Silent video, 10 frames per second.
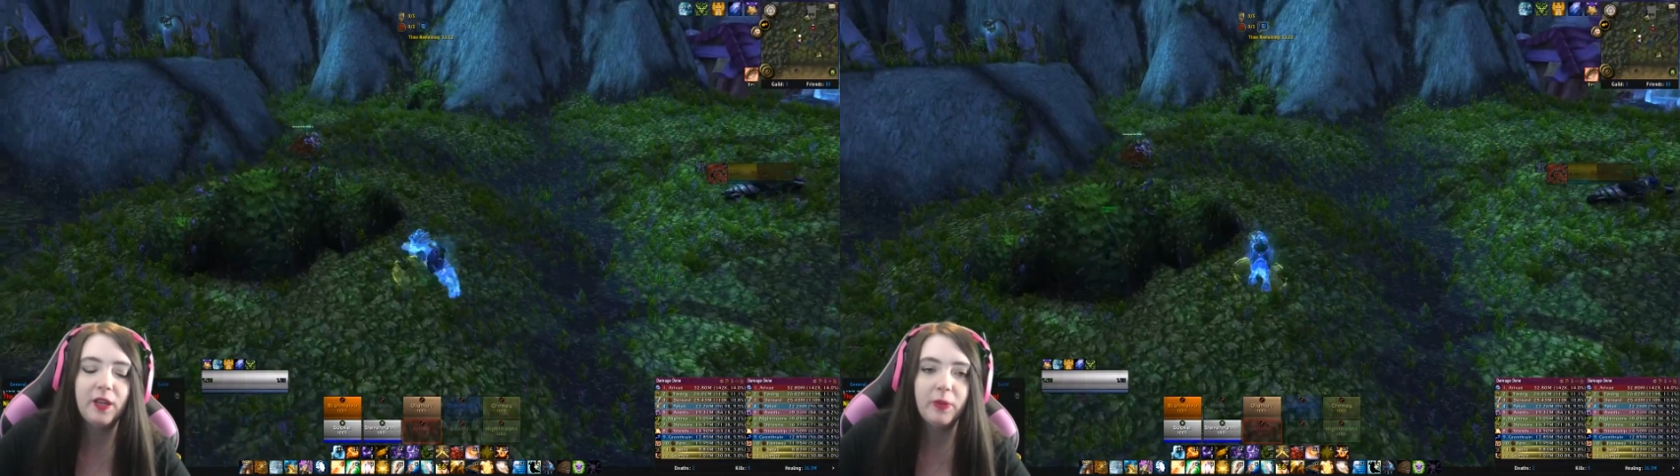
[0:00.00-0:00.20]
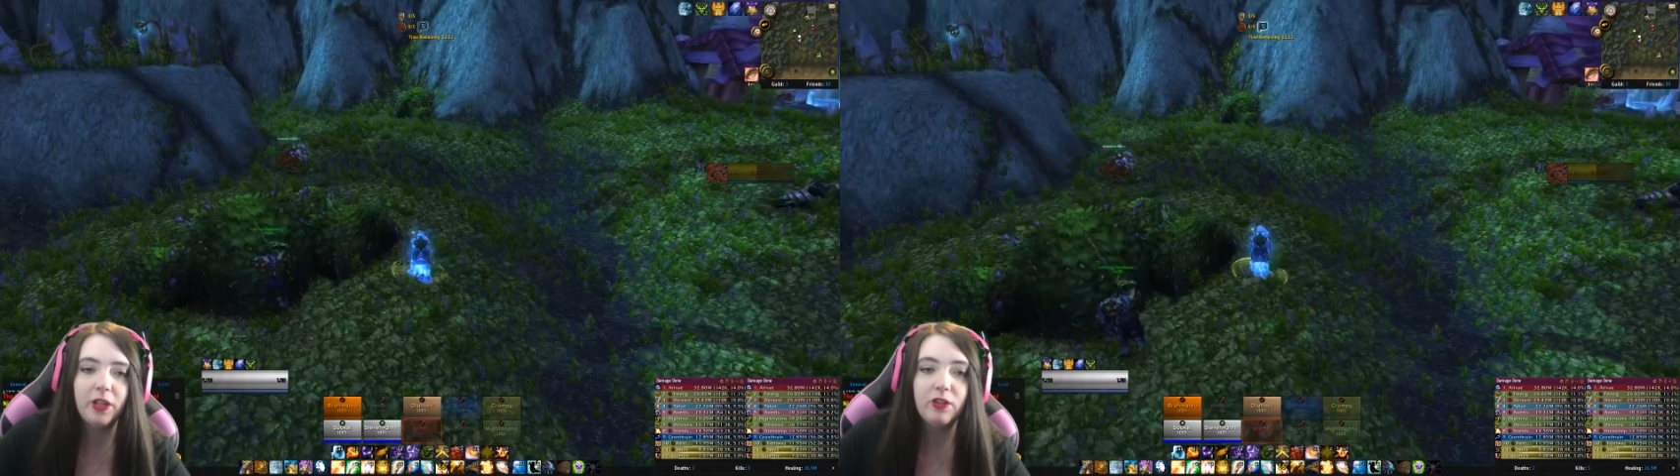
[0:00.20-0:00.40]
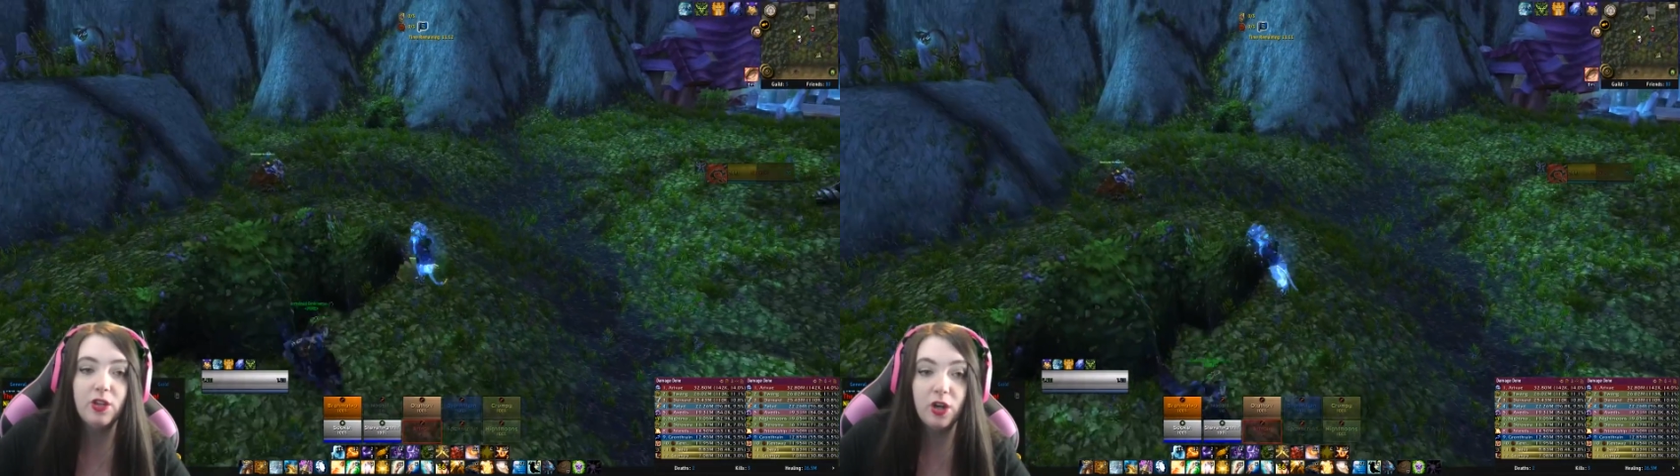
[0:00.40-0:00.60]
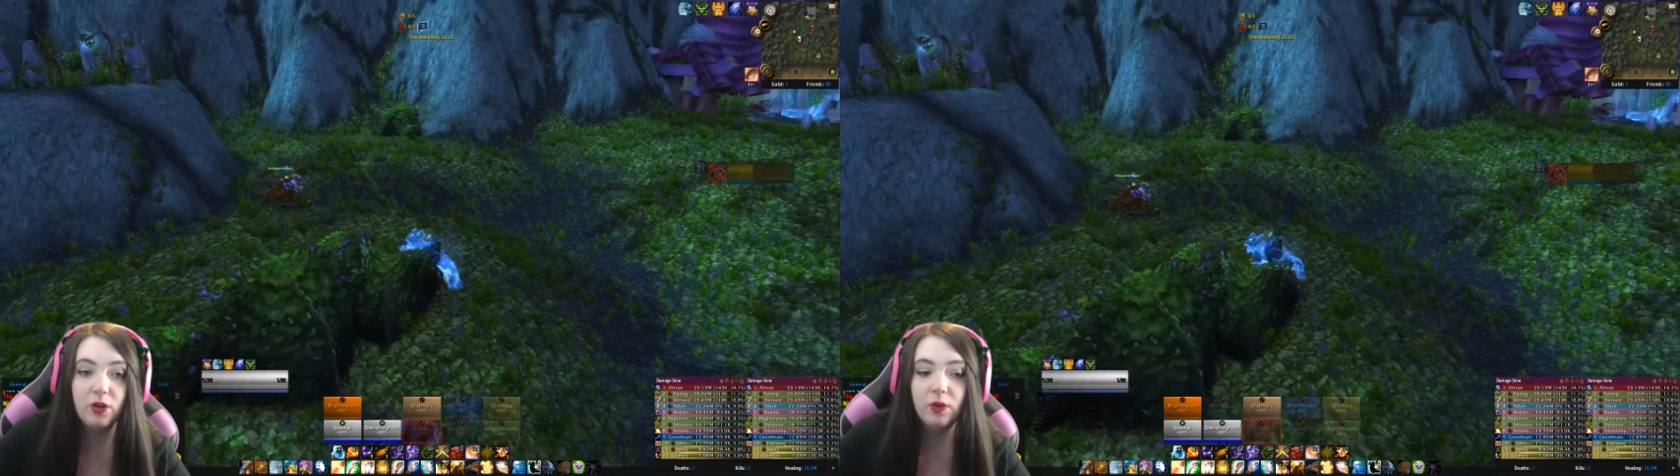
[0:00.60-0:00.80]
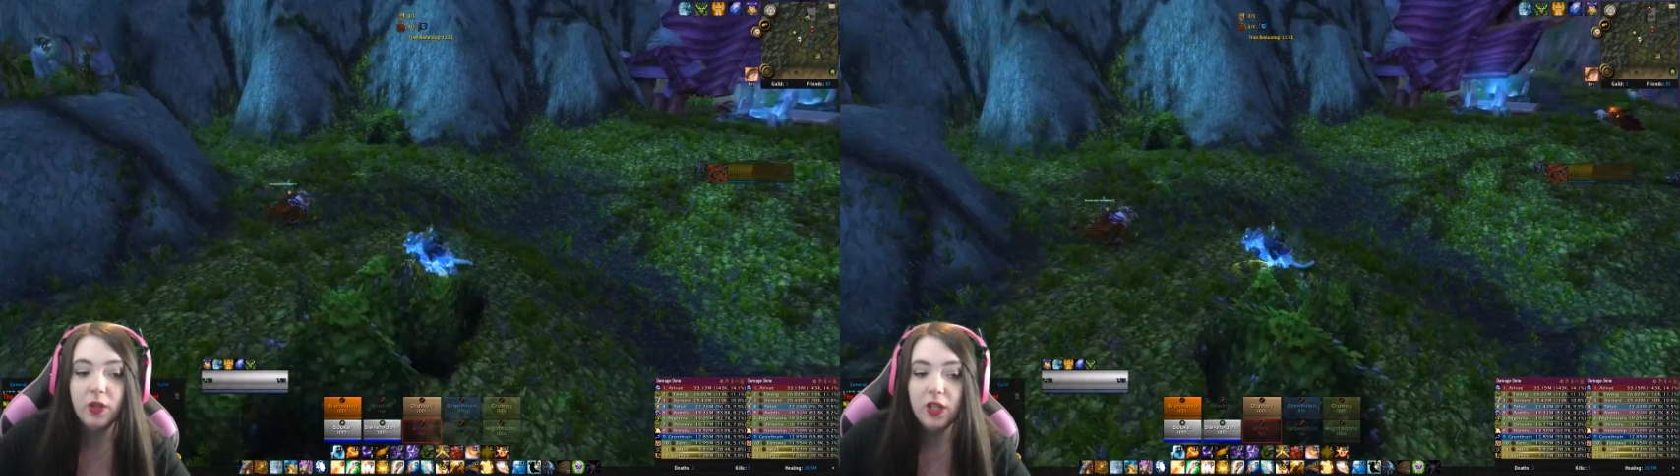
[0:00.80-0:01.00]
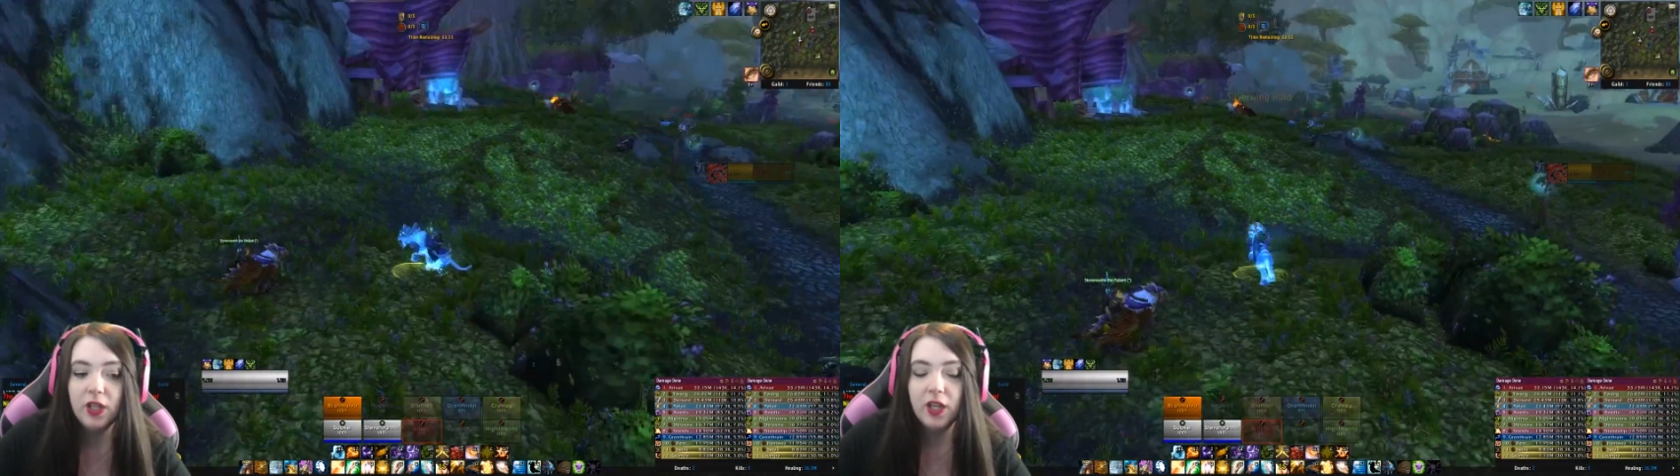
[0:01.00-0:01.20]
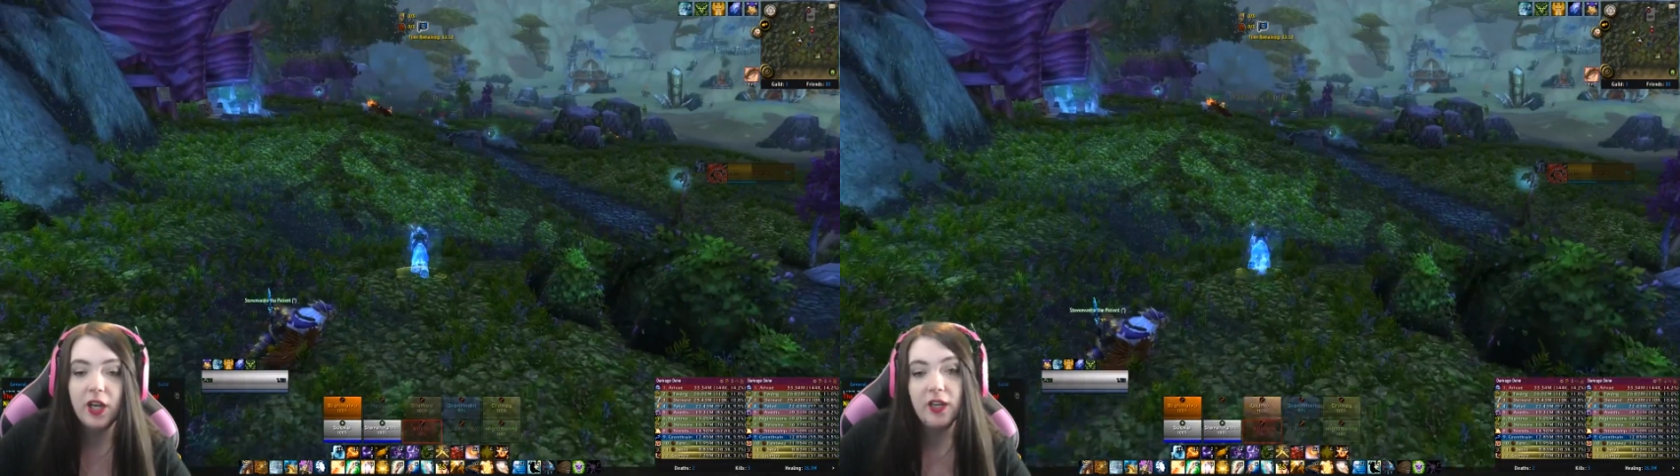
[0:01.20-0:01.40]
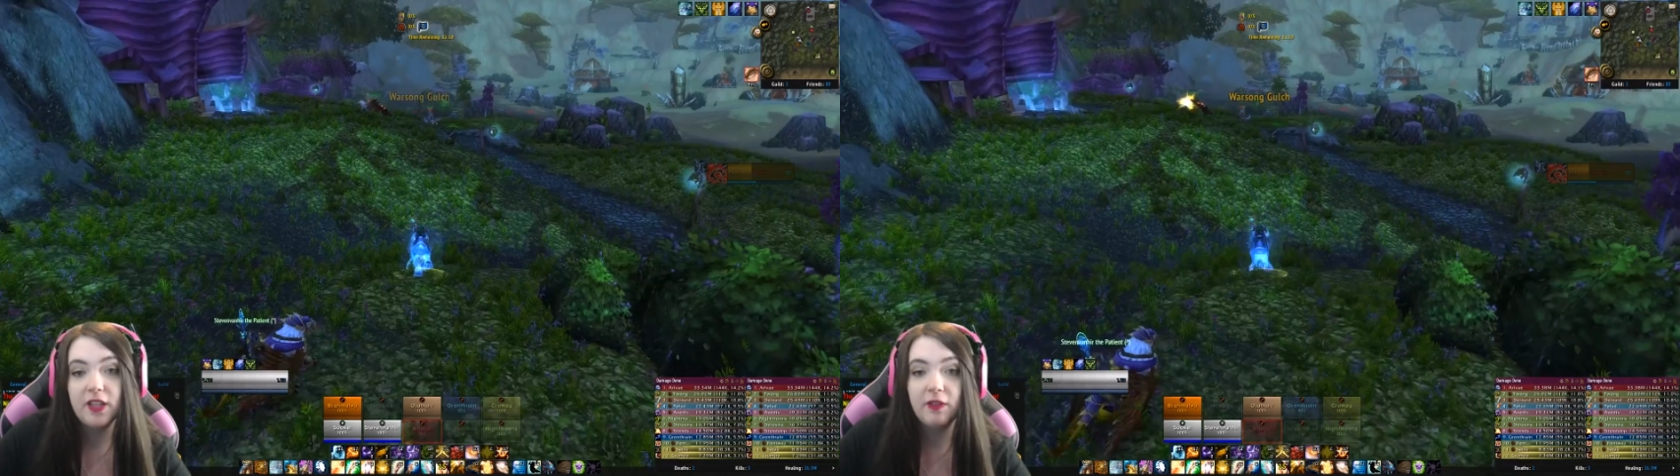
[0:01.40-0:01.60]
And I'm like, "No, I